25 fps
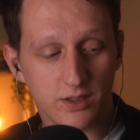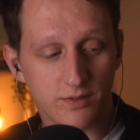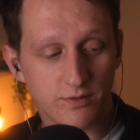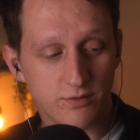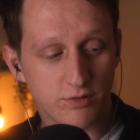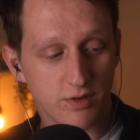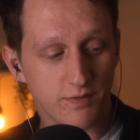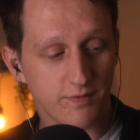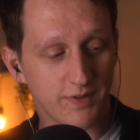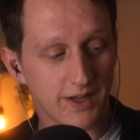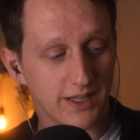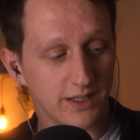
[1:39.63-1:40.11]
of
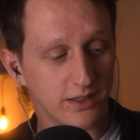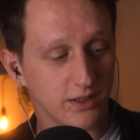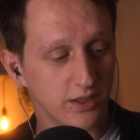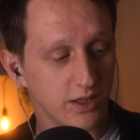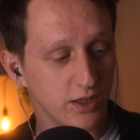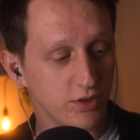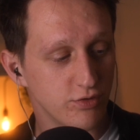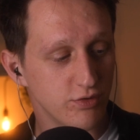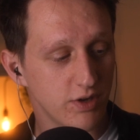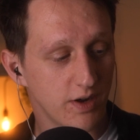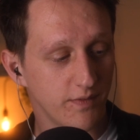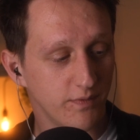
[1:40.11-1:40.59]

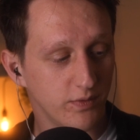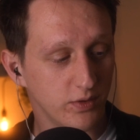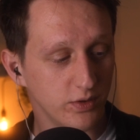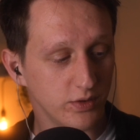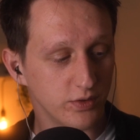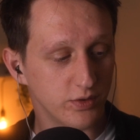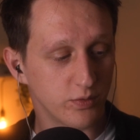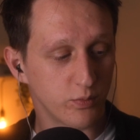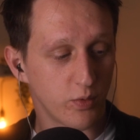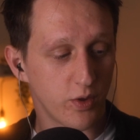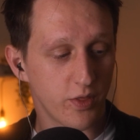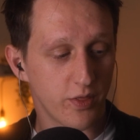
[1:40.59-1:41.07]
Trafalgar
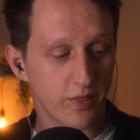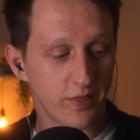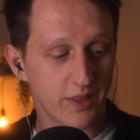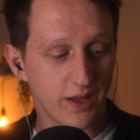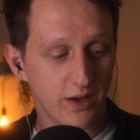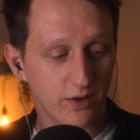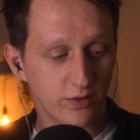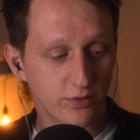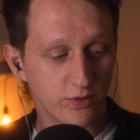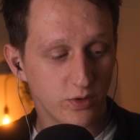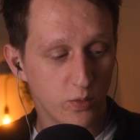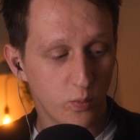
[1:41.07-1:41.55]
travelled
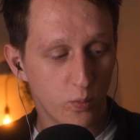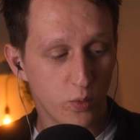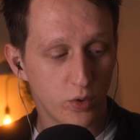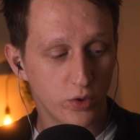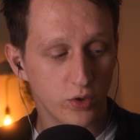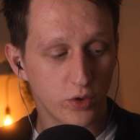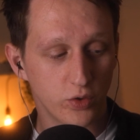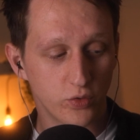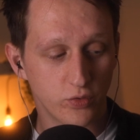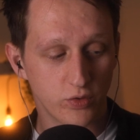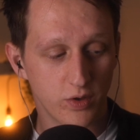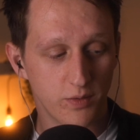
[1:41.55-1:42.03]

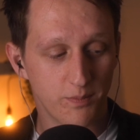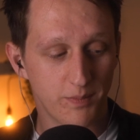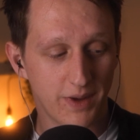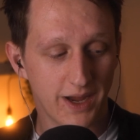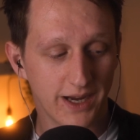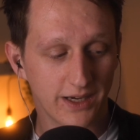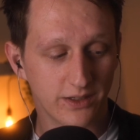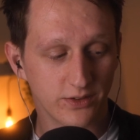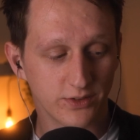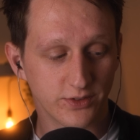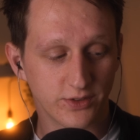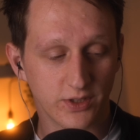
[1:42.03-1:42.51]
1,100
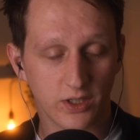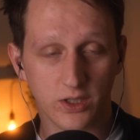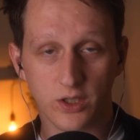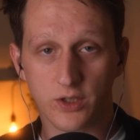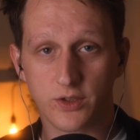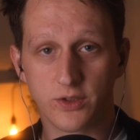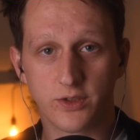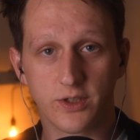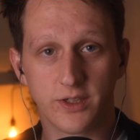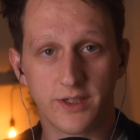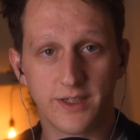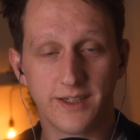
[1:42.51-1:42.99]
miles to
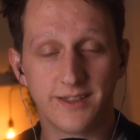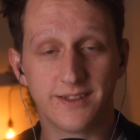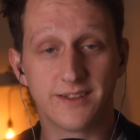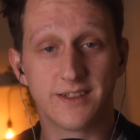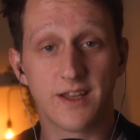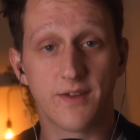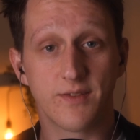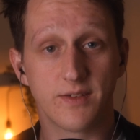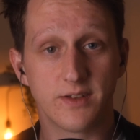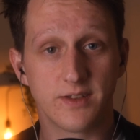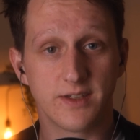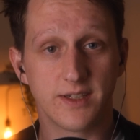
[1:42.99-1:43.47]
London in
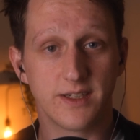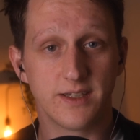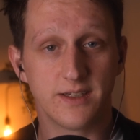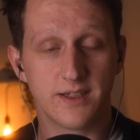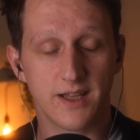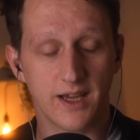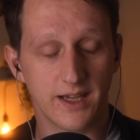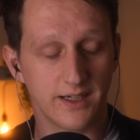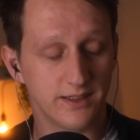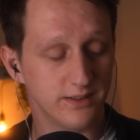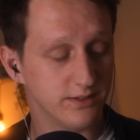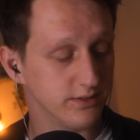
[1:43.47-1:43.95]
17
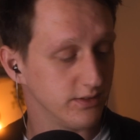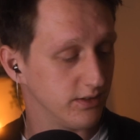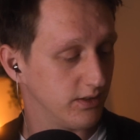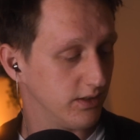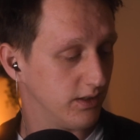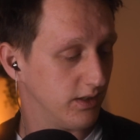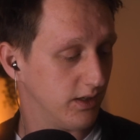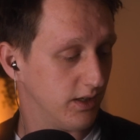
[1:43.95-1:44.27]
days.